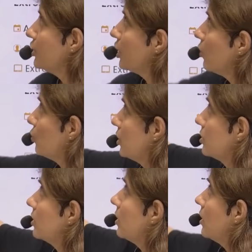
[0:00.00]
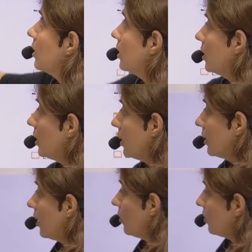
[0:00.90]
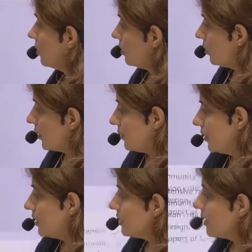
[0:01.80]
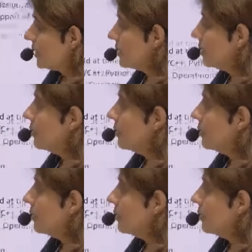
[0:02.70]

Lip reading: Check out this. Now, okay, this is